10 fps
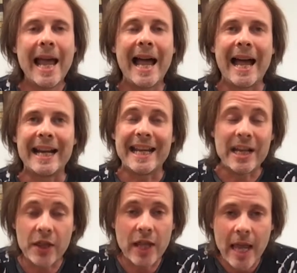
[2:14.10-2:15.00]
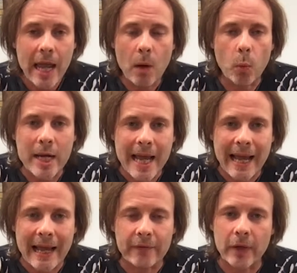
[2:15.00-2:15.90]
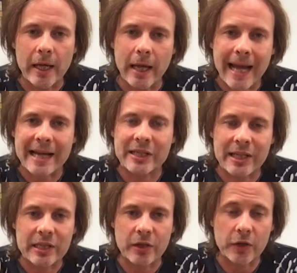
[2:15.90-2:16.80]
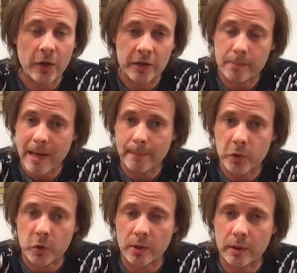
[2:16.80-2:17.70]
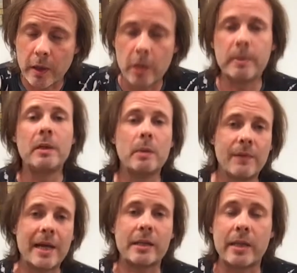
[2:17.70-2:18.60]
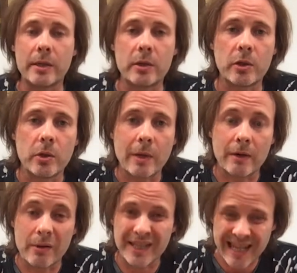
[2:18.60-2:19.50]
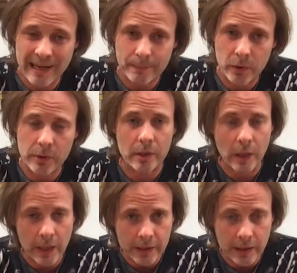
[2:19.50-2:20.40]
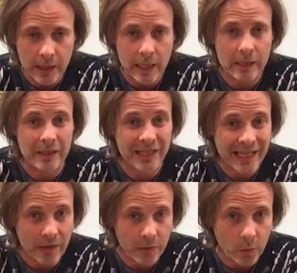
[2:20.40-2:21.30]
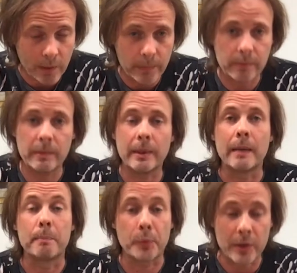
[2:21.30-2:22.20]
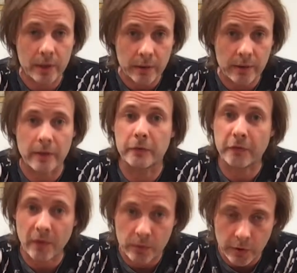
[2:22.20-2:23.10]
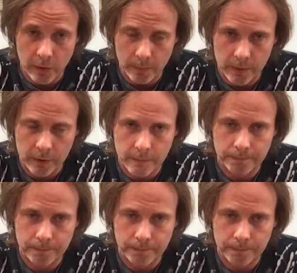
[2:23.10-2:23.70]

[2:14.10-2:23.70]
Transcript: And in there we have access to 30 MacBooks with Adobe. We have access to our own cameras and lighting kits and sound equipment and printers and photocopiers.